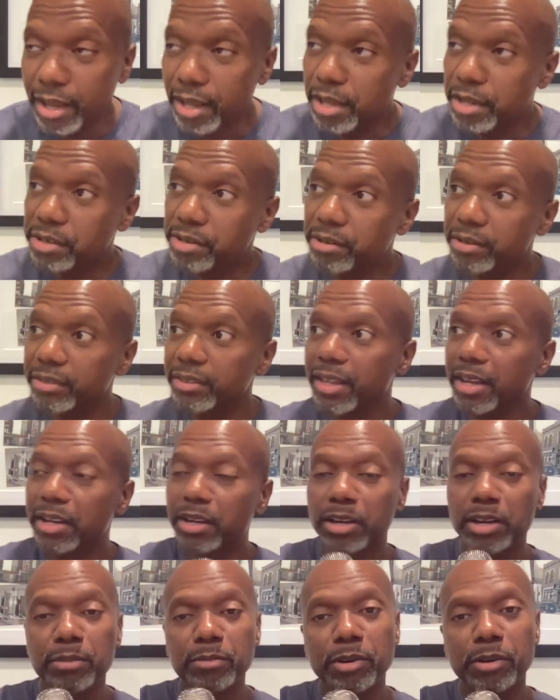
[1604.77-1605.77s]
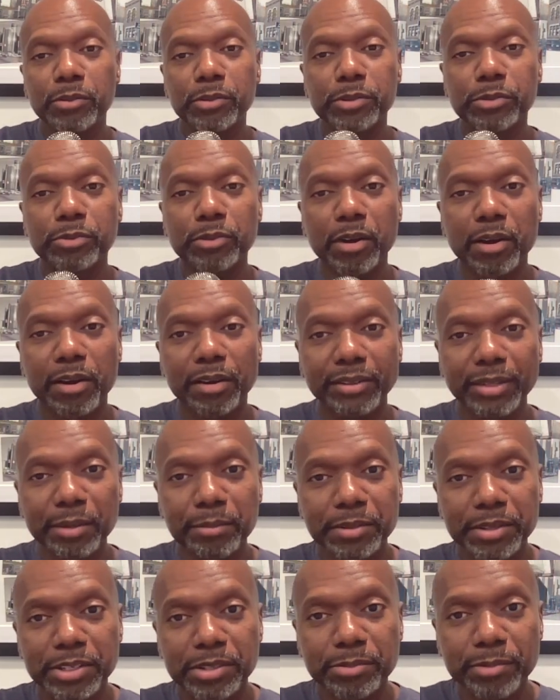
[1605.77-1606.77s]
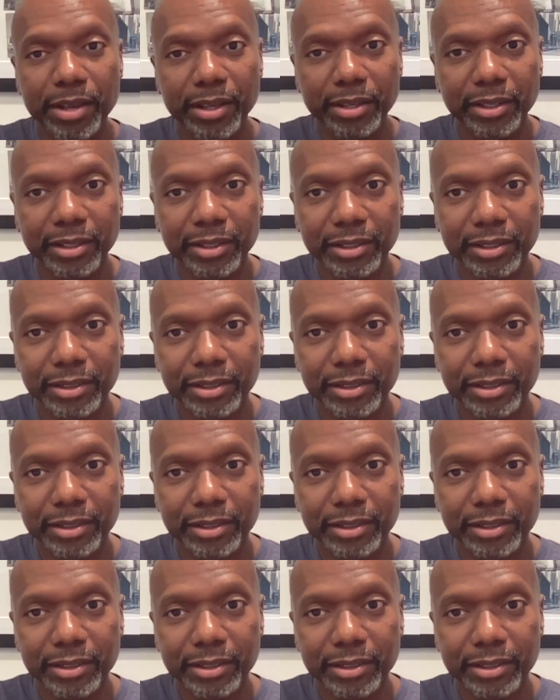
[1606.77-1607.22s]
She was like, come on, what's wrong? Let me smell it.